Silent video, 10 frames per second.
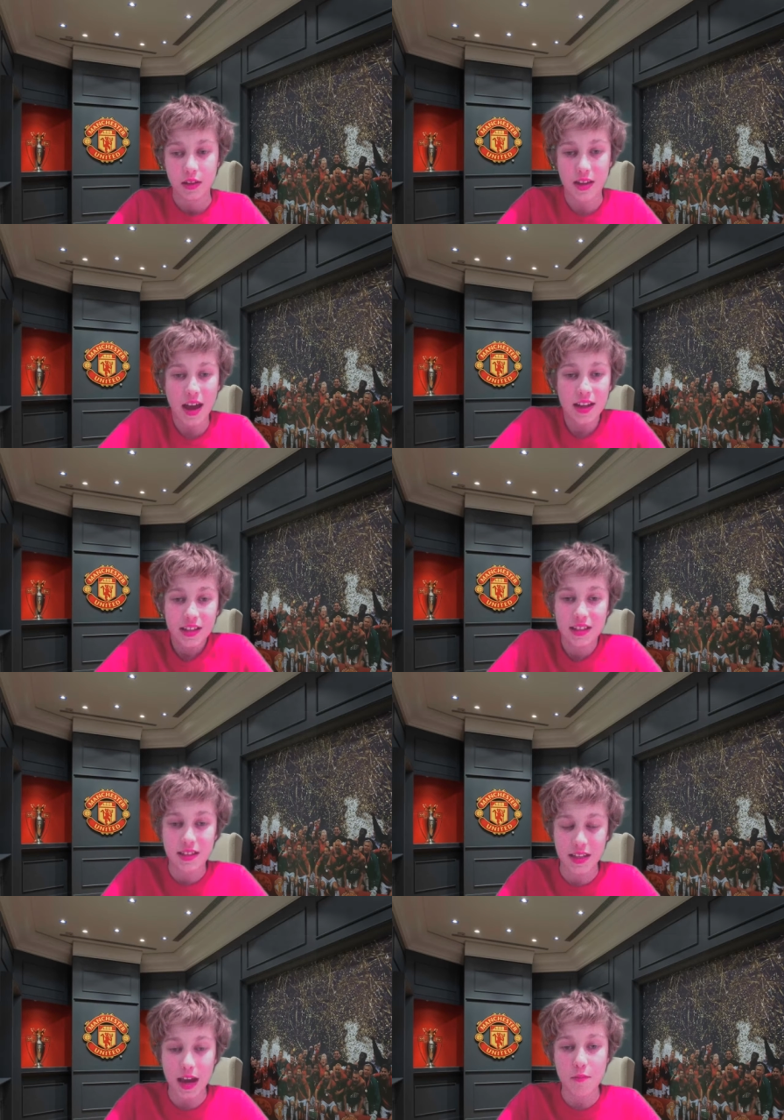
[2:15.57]
Get
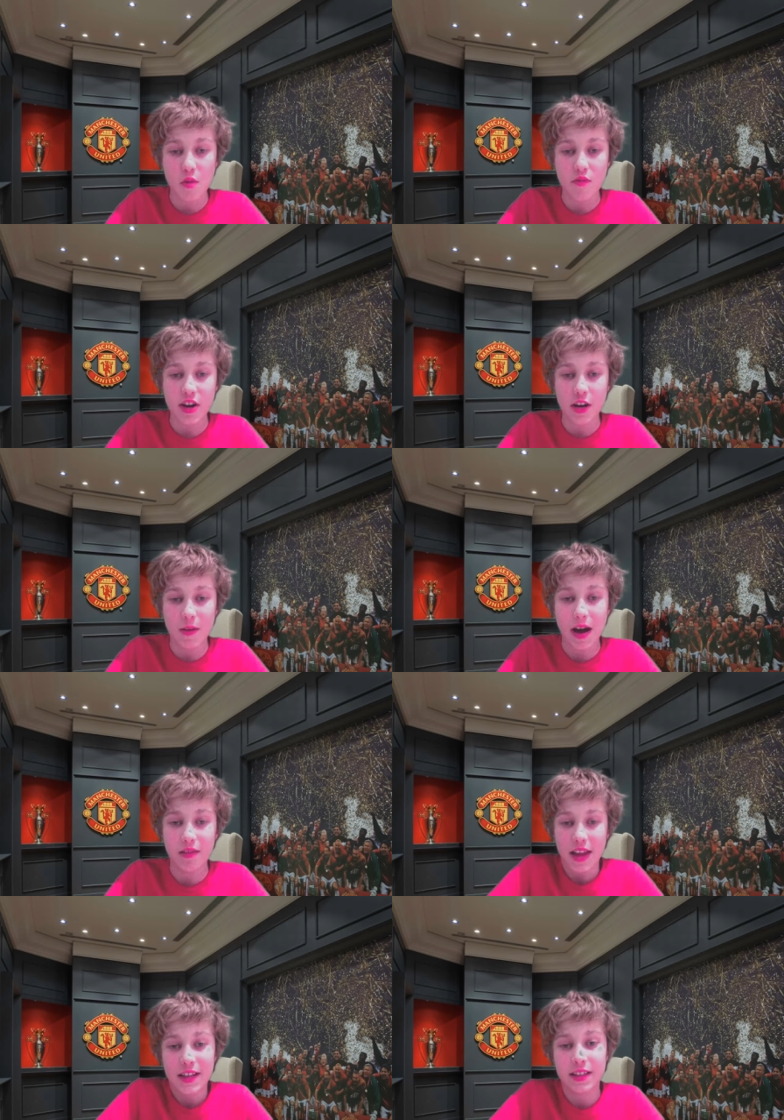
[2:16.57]
get Mourinho
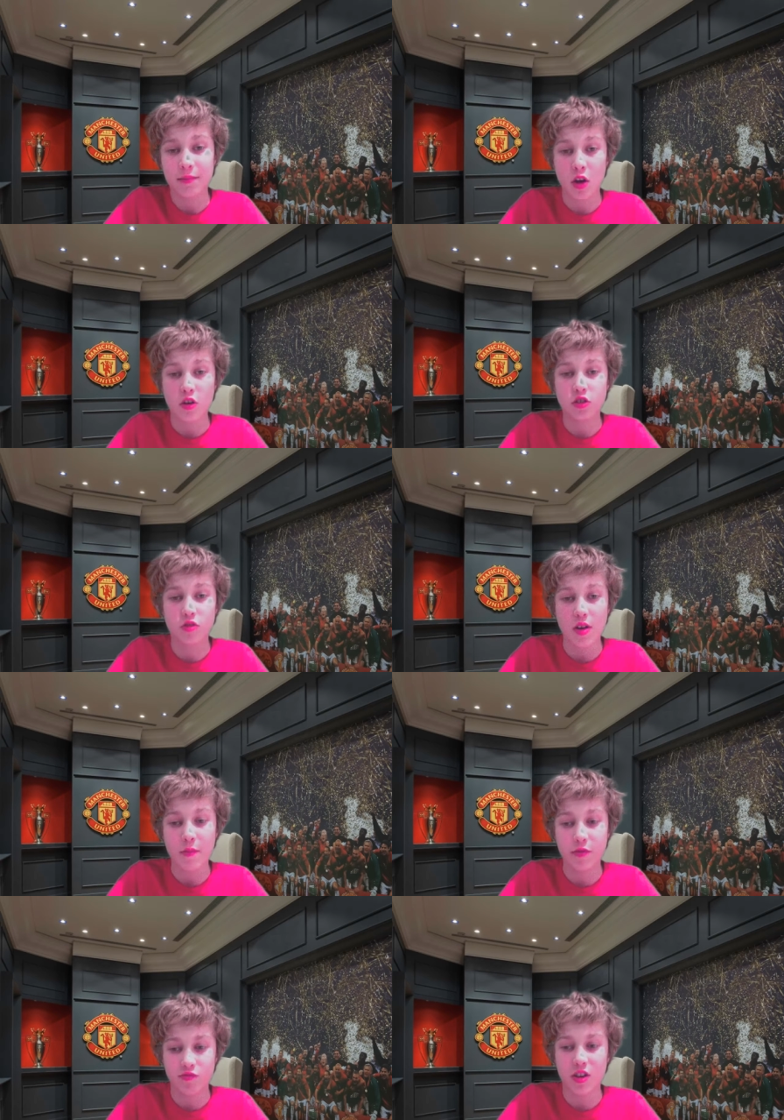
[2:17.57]
out. Let him go to Real
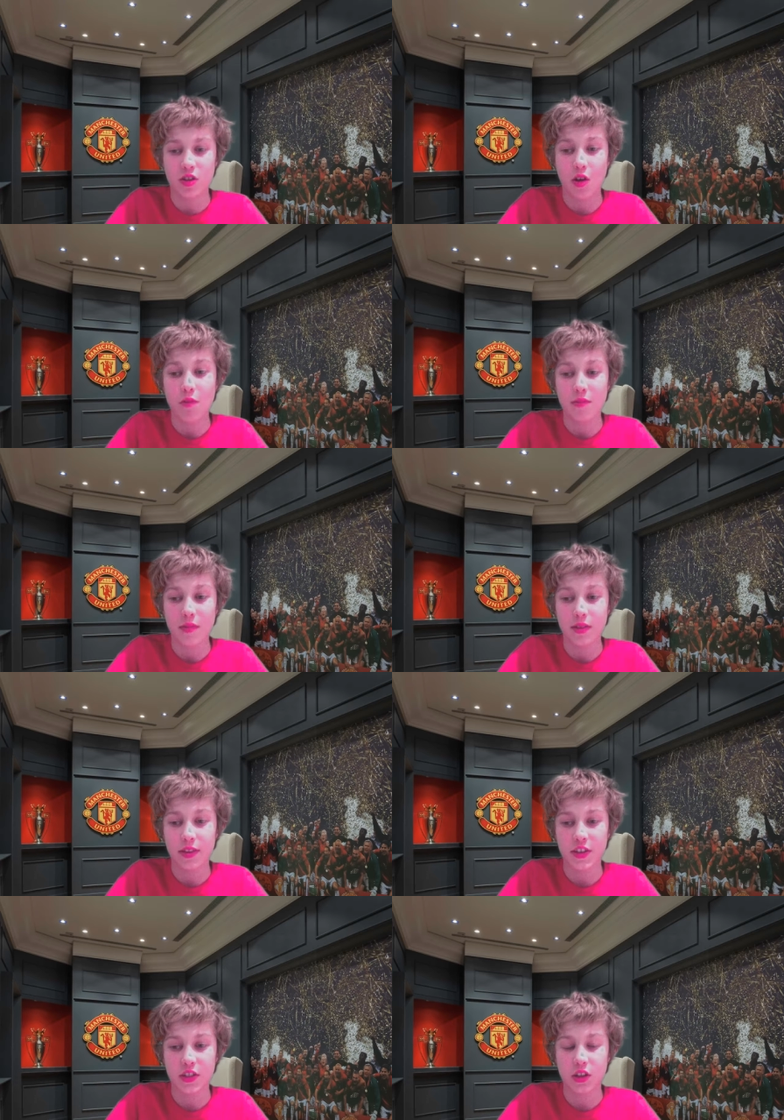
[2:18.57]
Madrid. Don't
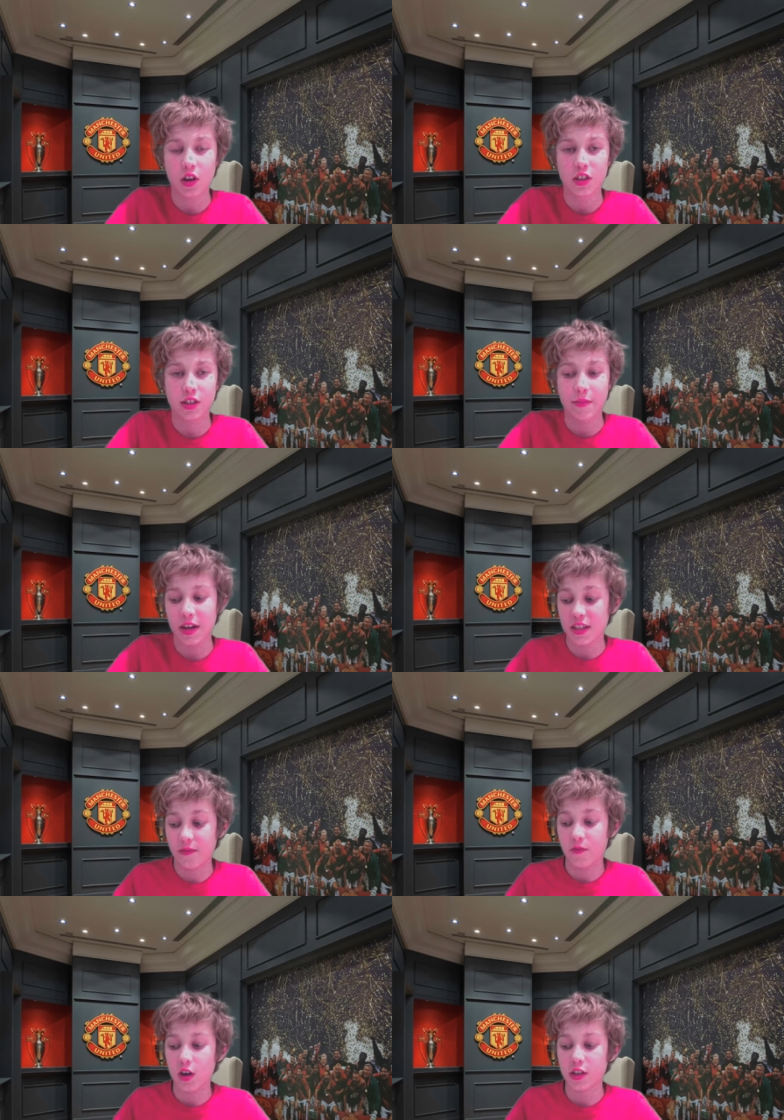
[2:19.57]
start a massive
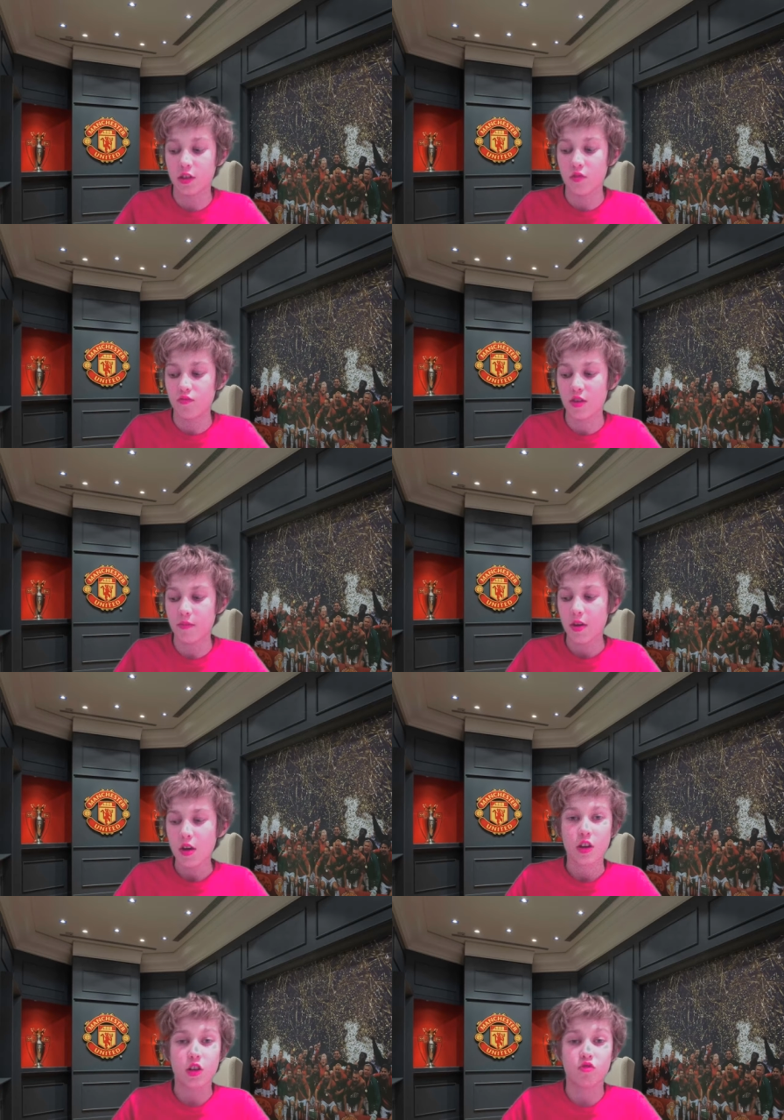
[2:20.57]
fight over him.
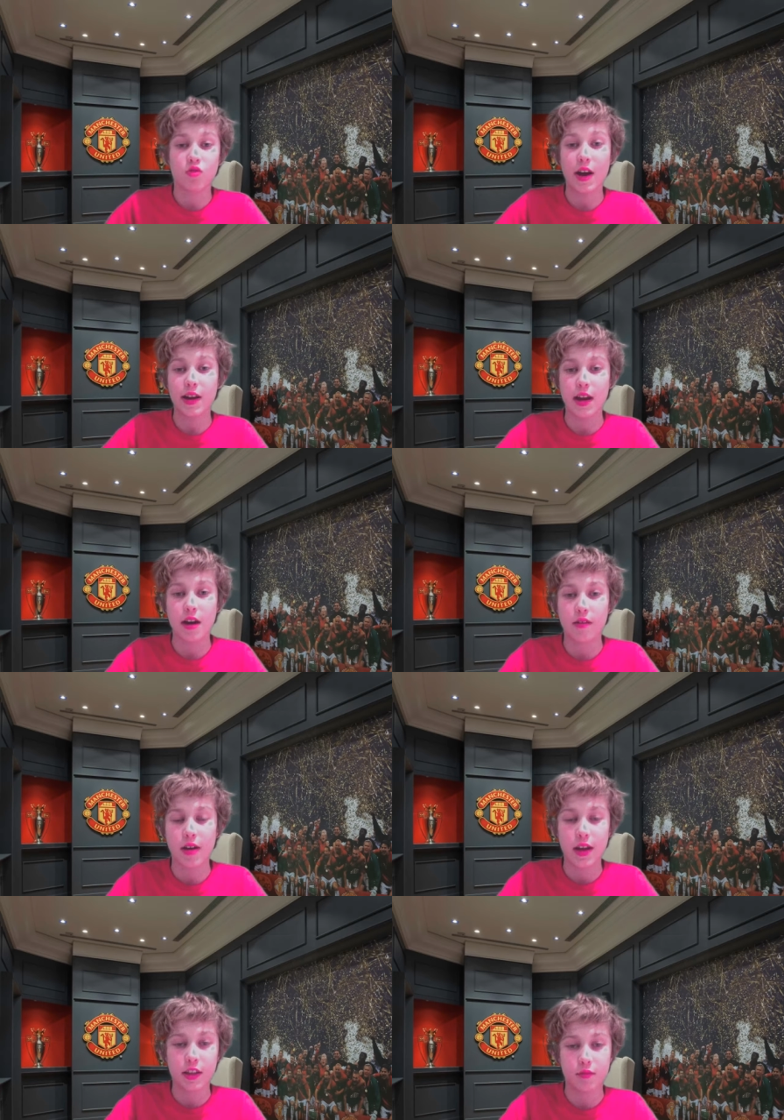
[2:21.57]
Because right now,
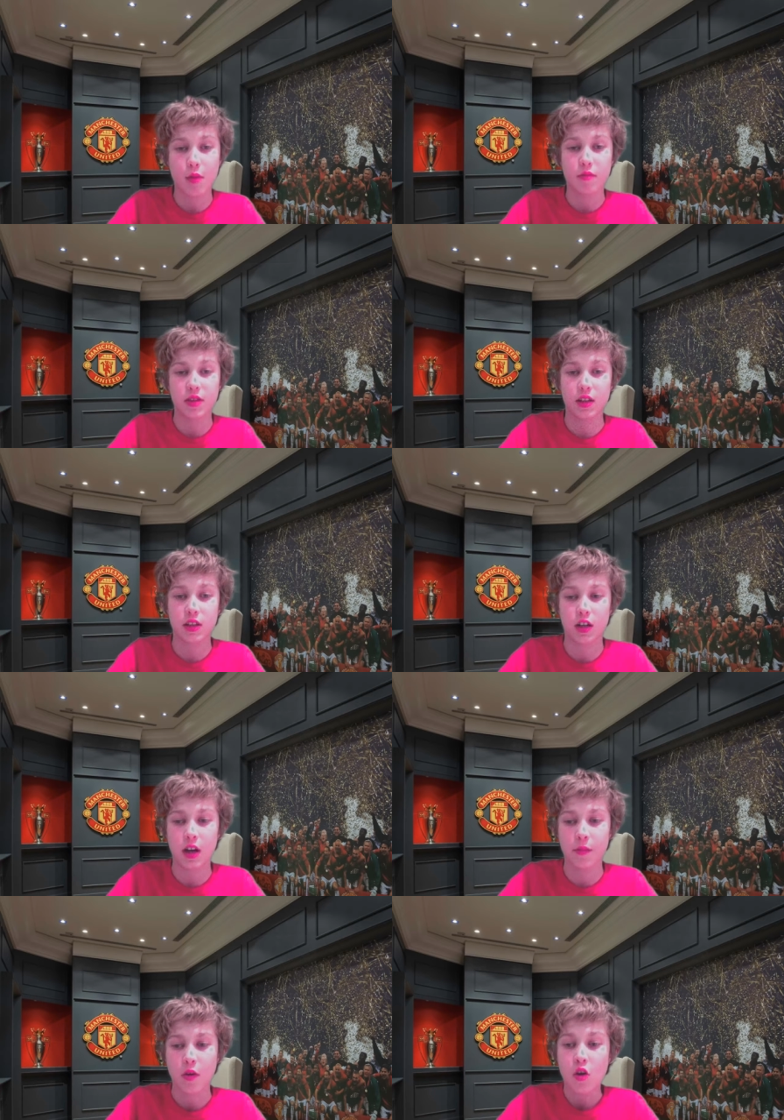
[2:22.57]
at this moment in
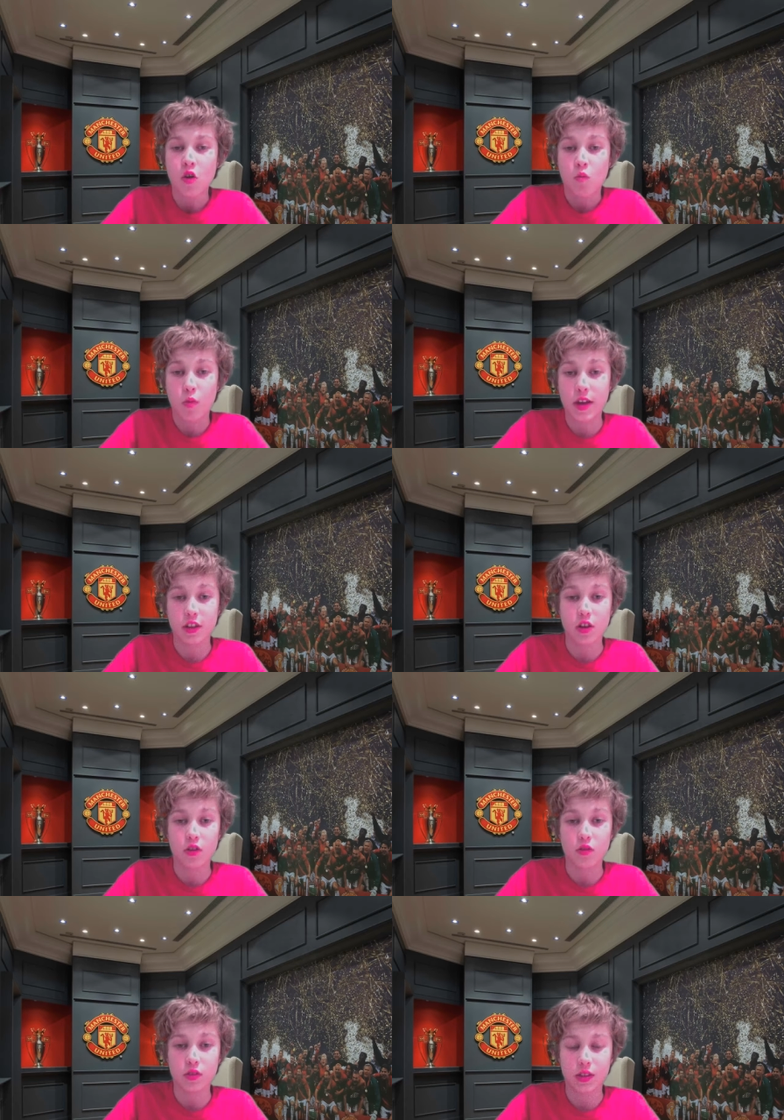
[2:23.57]
time, we do
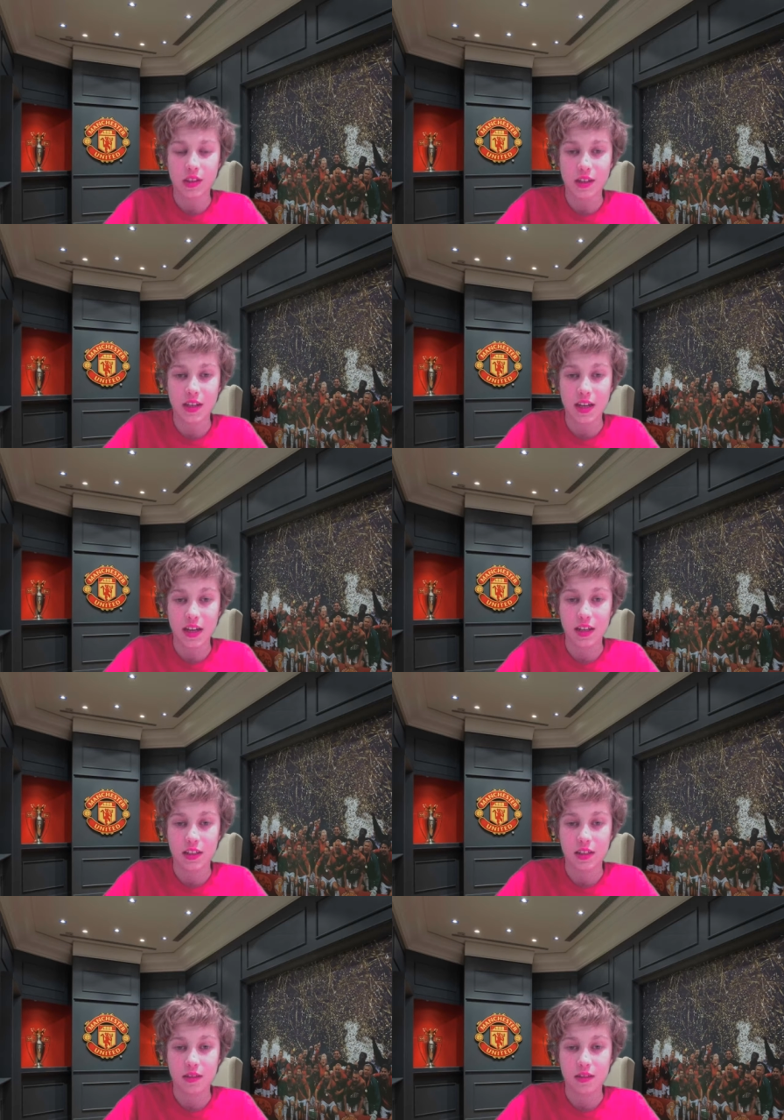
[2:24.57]
not need.